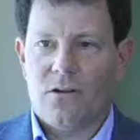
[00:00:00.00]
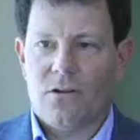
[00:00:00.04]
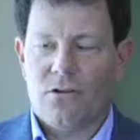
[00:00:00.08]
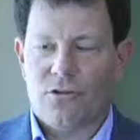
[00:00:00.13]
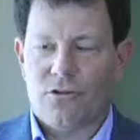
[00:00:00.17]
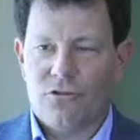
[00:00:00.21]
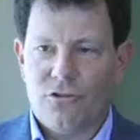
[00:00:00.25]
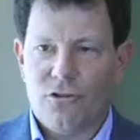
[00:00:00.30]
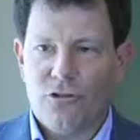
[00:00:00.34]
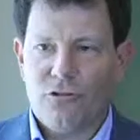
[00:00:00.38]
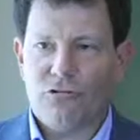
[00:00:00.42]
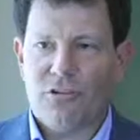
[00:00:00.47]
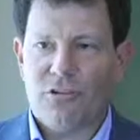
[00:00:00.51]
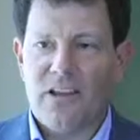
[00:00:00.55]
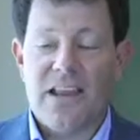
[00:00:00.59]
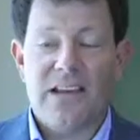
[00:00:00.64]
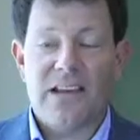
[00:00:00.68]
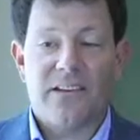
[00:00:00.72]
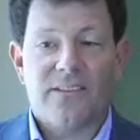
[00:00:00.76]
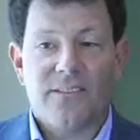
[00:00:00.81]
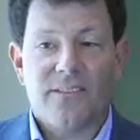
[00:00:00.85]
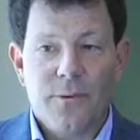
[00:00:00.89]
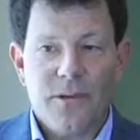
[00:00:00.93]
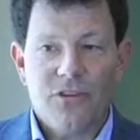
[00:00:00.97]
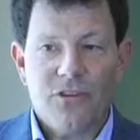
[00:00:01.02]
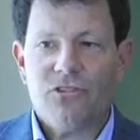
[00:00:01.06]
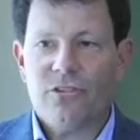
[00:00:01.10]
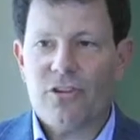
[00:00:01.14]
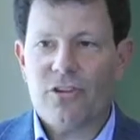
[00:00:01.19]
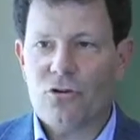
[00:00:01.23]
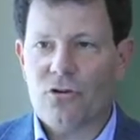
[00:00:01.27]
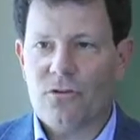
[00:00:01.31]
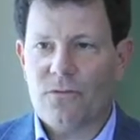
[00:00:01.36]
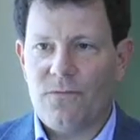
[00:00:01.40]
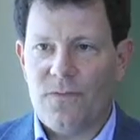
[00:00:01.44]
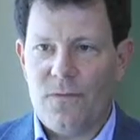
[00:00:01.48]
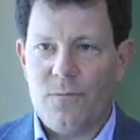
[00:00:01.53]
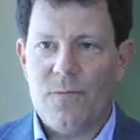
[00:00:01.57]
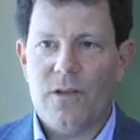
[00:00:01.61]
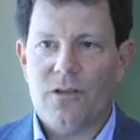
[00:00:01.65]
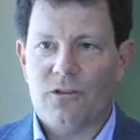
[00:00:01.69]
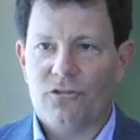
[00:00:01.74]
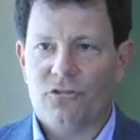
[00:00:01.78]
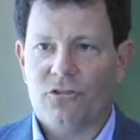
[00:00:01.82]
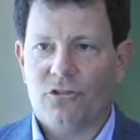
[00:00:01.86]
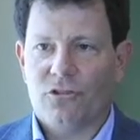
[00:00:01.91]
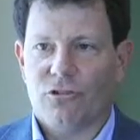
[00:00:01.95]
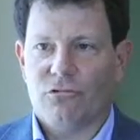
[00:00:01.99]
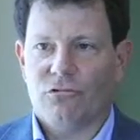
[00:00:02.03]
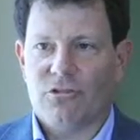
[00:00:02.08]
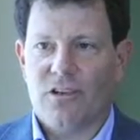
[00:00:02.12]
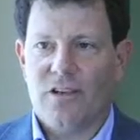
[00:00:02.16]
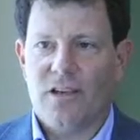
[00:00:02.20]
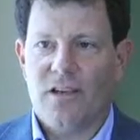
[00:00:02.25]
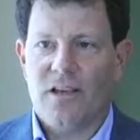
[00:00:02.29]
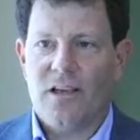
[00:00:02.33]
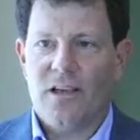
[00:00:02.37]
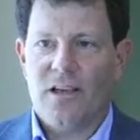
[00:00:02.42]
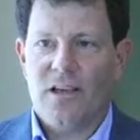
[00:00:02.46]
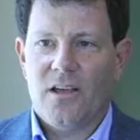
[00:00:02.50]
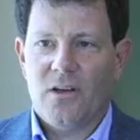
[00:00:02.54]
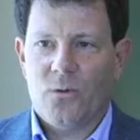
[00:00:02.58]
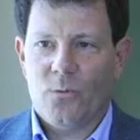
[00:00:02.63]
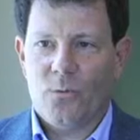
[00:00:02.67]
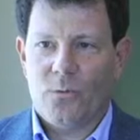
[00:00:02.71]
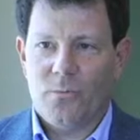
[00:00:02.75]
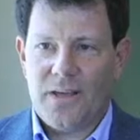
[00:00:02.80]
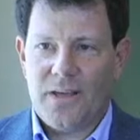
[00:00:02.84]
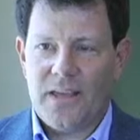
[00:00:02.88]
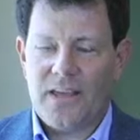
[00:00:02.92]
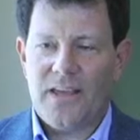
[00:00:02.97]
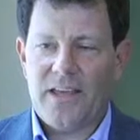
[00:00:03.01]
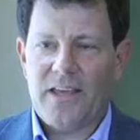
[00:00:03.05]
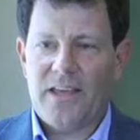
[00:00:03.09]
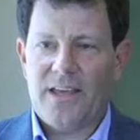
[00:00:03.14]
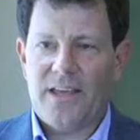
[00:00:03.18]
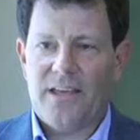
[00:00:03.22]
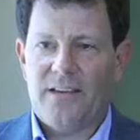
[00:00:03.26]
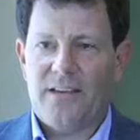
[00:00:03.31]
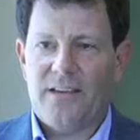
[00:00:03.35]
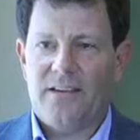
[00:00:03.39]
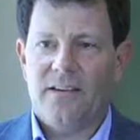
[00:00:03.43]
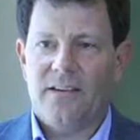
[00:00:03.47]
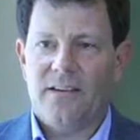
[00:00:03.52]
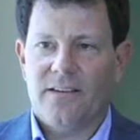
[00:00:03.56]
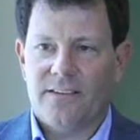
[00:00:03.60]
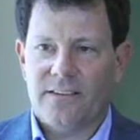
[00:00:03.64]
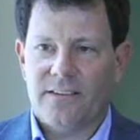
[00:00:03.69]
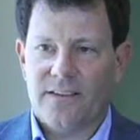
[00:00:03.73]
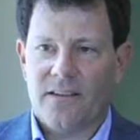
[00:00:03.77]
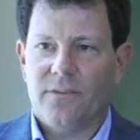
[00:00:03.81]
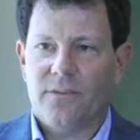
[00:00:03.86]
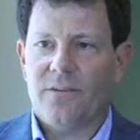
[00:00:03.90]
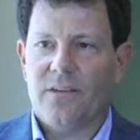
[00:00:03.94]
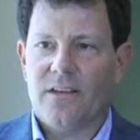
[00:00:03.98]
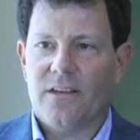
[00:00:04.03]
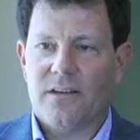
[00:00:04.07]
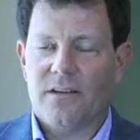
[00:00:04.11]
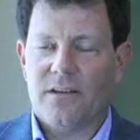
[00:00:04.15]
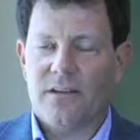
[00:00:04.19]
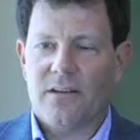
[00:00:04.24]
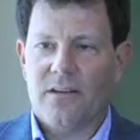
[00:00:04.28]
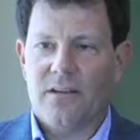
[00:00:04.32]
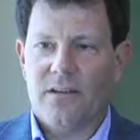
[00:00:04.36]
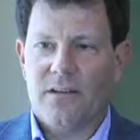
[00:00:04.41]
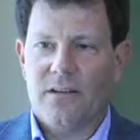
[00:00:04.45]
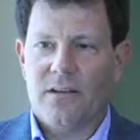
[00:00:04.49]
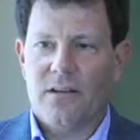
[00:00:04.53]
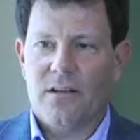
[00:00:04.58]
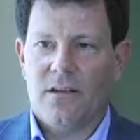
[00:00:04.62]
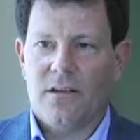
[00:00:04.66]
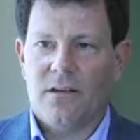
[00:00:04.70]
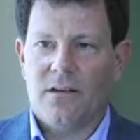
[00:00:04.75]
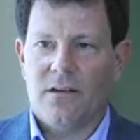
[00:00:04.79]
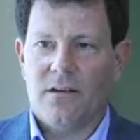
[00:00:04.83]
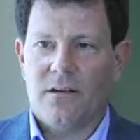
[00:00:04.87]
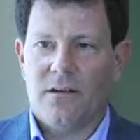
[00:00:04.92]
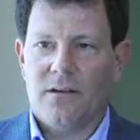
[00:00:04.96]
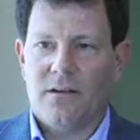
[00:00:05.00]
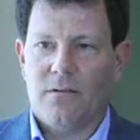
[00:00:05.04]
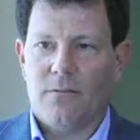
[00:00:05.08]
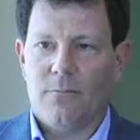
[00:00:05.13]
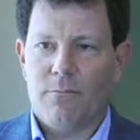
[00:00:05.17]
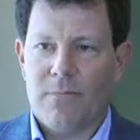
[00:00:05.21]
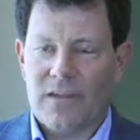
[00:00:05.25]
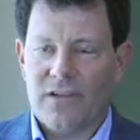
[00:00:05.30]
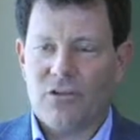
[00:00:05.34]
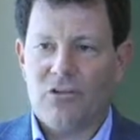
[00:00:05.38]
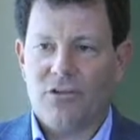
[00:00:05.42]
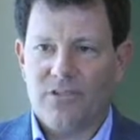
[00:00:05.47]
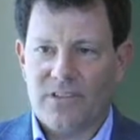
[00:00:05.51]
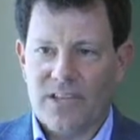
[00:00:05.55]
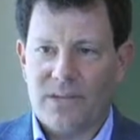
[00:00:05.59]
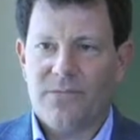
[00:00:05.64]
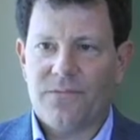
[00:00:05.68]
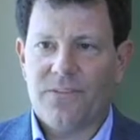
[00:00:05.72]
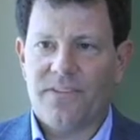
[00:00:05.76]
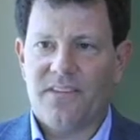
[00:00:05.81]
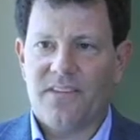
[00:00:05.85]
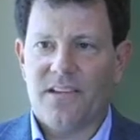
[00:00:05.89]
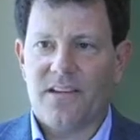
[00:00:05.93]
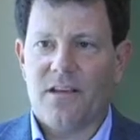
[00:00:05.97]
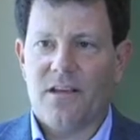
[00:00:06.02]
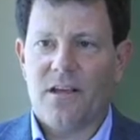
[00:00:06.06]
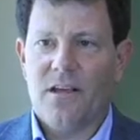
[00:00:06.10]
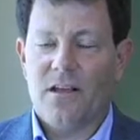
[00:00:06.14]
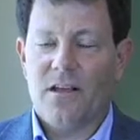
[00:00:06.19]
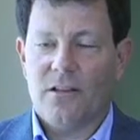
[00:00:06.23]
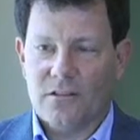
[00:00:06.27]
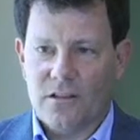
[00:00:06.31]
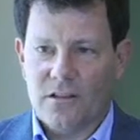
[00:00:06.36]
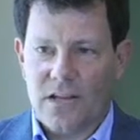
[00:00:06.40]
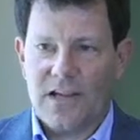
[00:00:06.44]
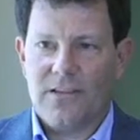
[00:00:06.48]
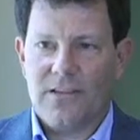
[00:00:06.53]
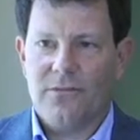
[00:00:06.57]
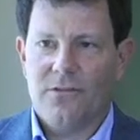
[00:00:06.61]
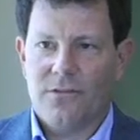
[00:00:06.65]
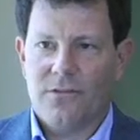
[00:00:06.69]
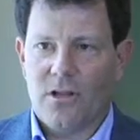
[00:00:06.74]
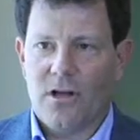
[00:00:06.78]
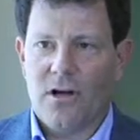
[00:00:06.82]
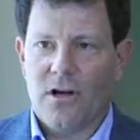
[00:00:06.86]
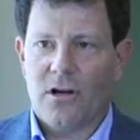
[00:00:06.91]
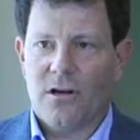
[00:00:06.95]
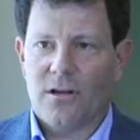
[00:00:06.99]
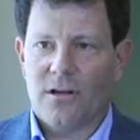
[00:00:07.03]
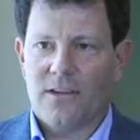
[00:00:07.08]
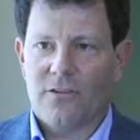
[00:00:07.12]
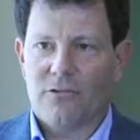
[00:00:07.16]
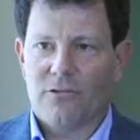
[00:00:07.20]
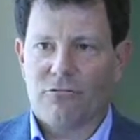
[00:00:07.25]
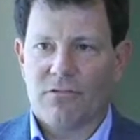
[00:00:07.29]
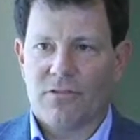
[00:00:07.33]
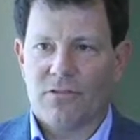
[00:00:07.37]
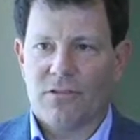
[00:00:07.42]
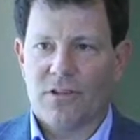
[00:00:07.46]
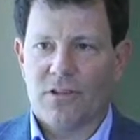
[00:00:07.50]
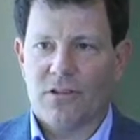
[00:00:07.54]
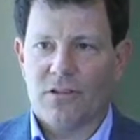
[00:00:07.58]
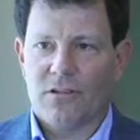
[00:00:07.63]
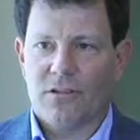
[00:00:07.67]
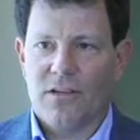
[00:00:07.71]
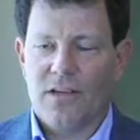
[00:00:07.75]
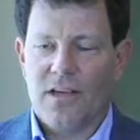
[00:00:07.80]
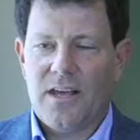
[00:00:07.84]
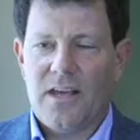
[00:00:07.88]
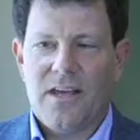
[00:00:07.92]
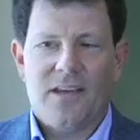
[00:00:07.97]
her children, and especially her female children, will pay a significant mental deficit lifelong as a result.